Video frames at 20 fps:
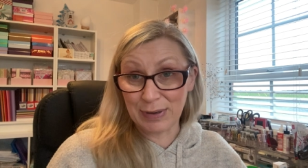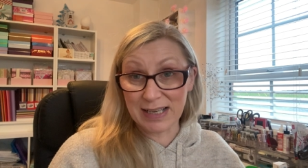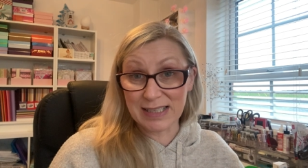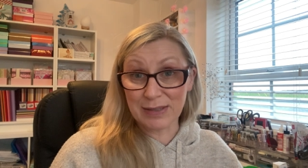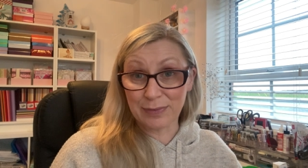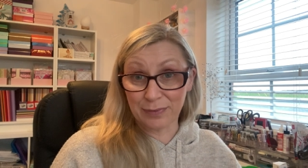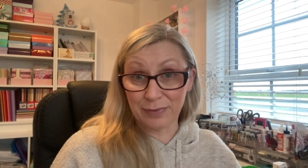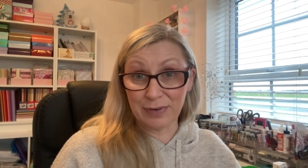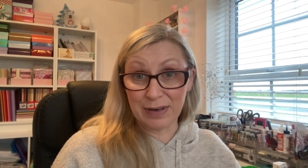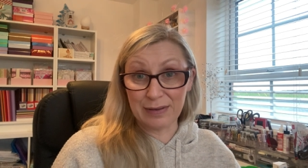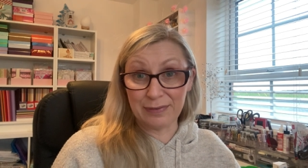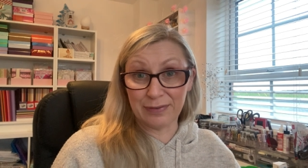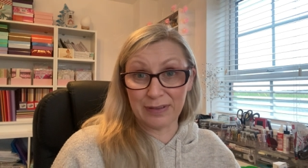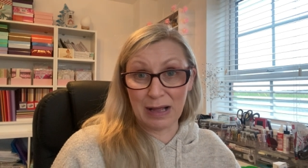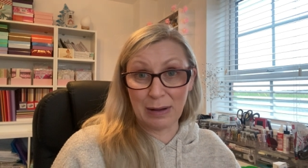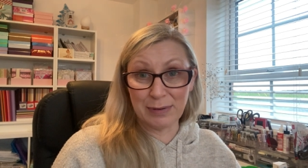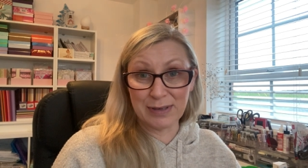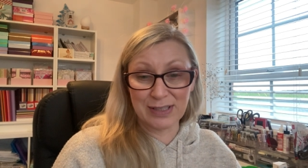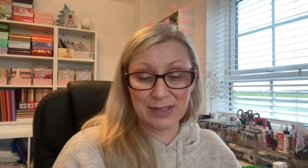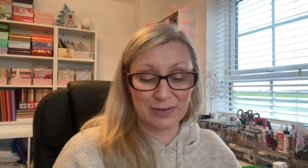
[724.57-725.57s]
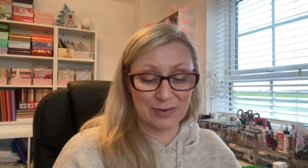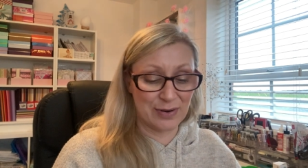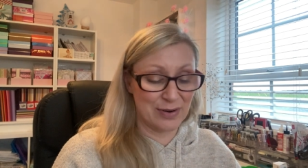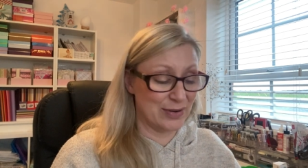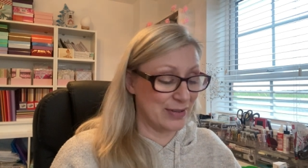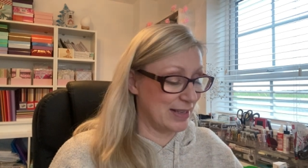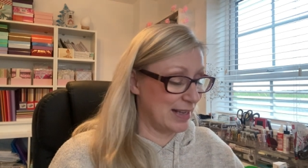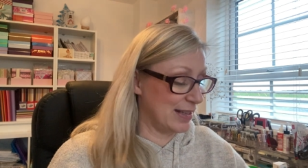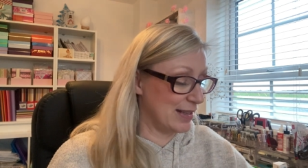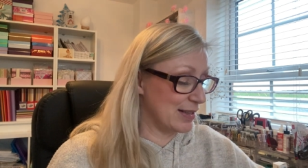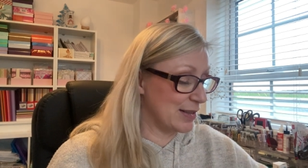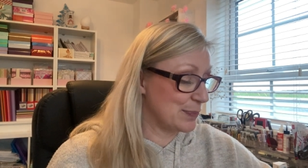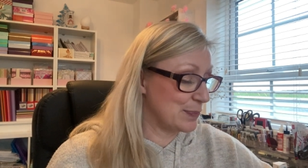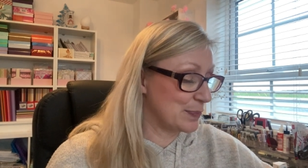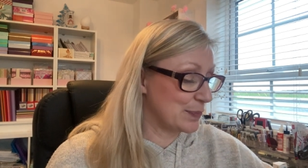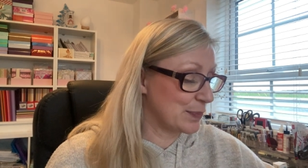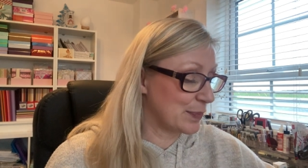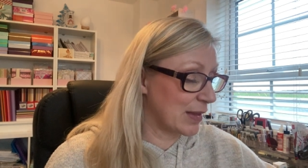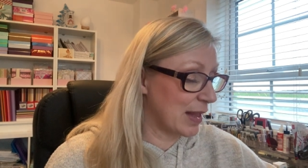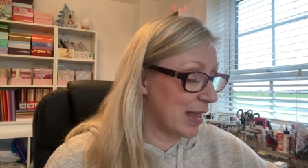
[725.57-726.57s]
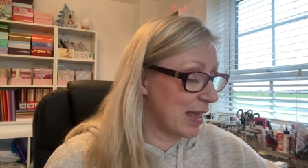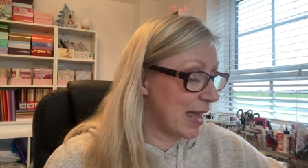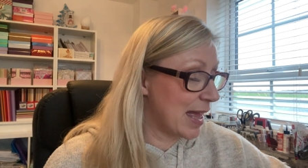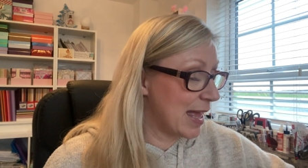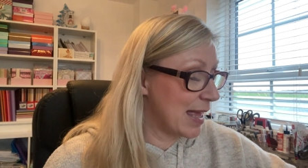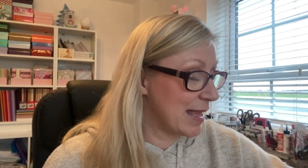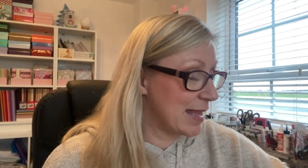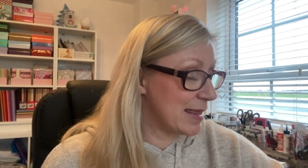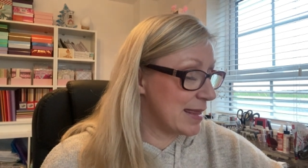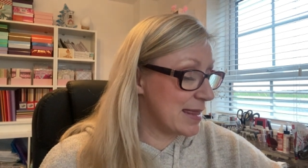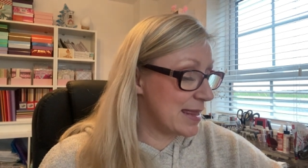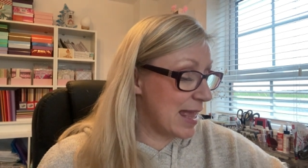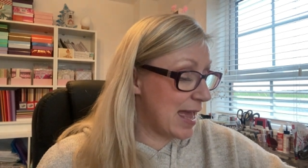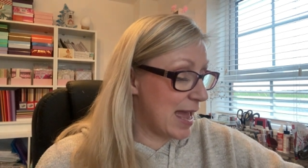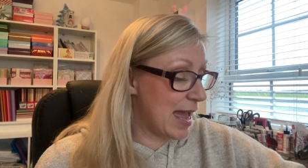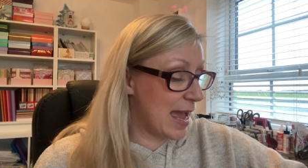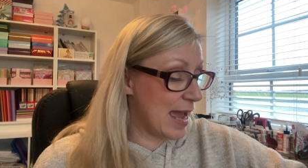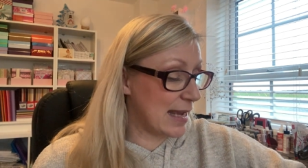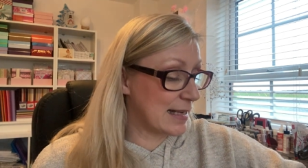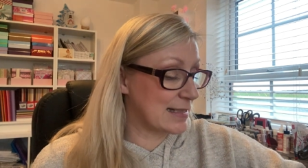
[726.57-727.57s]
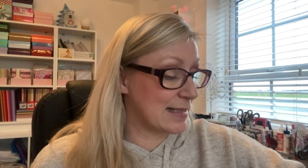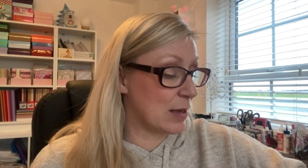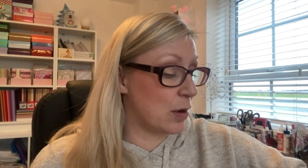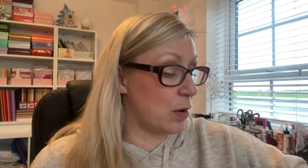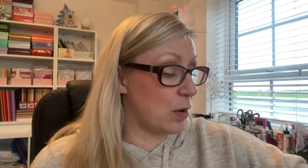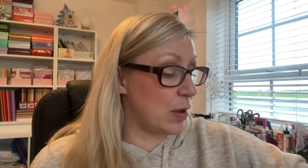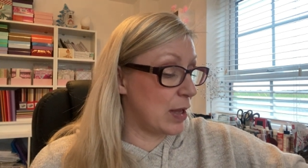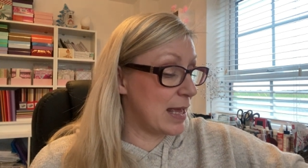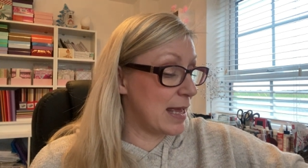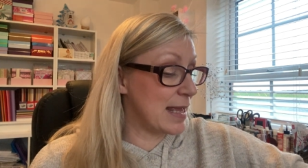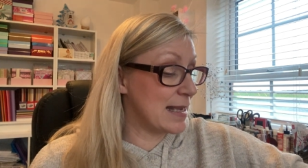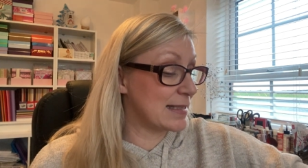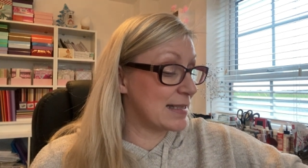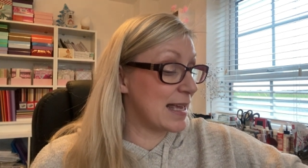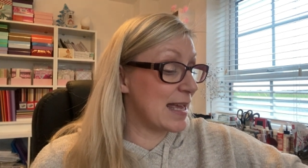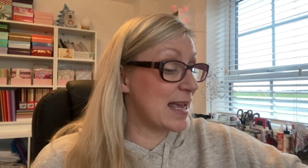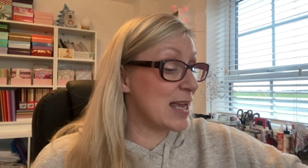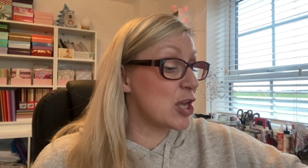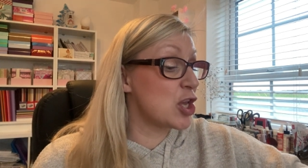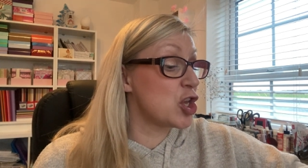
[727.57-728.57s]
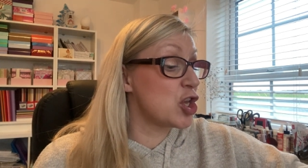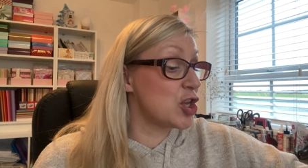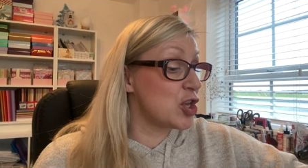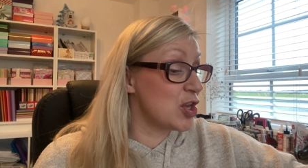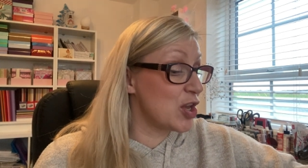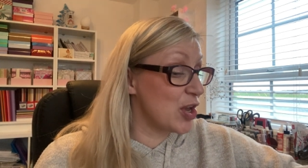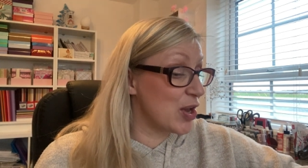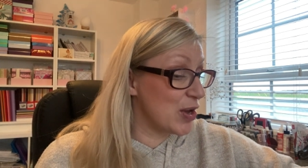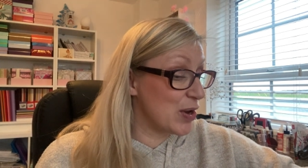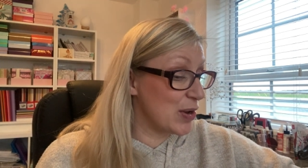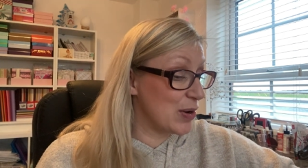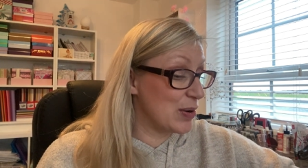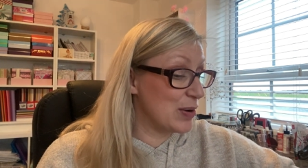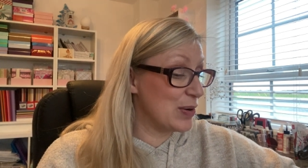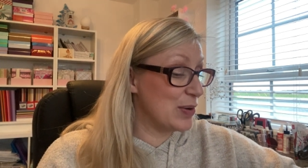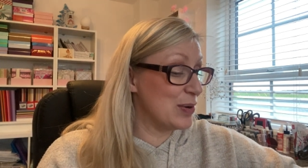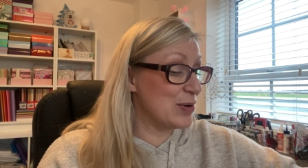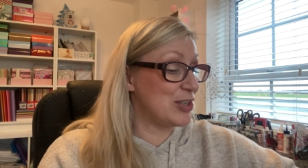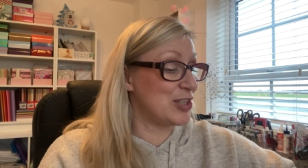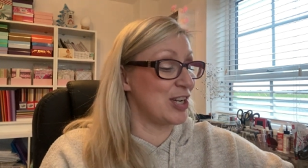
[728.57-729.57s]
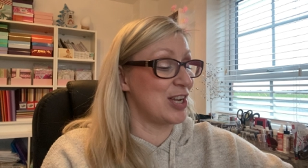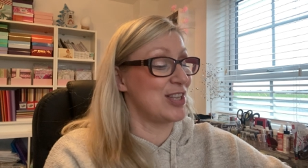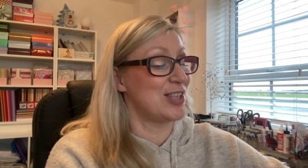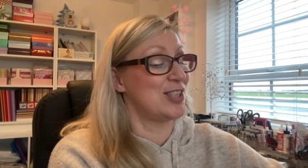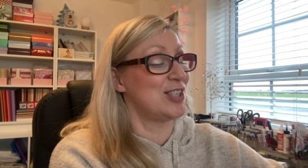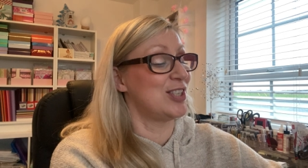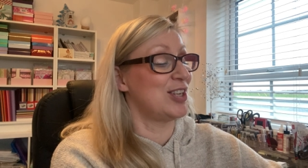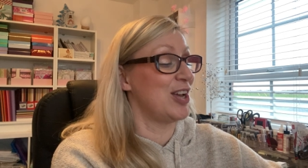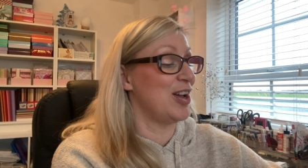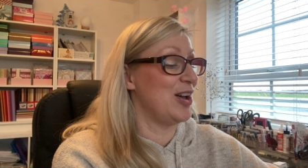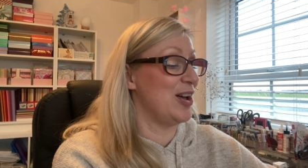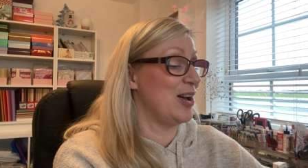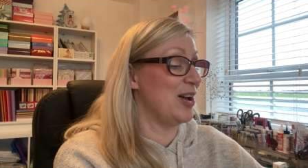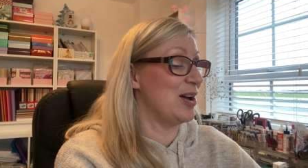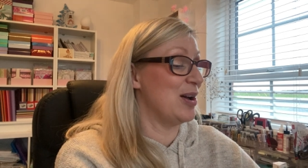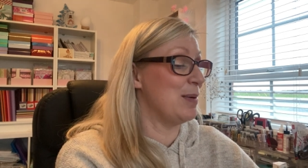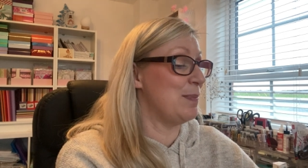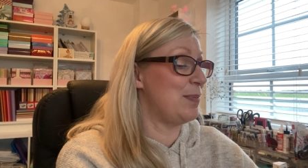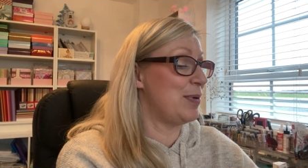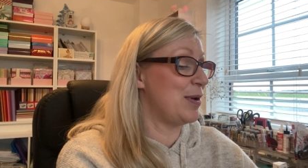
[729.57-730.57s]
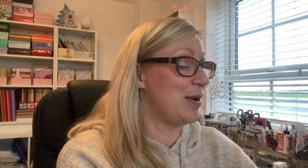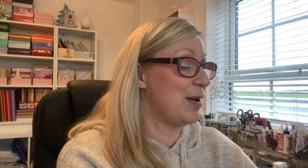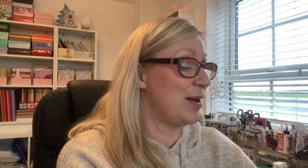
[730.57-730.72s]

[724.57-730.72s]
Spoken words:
we get some free flowers thrown in. Next is a huge tub.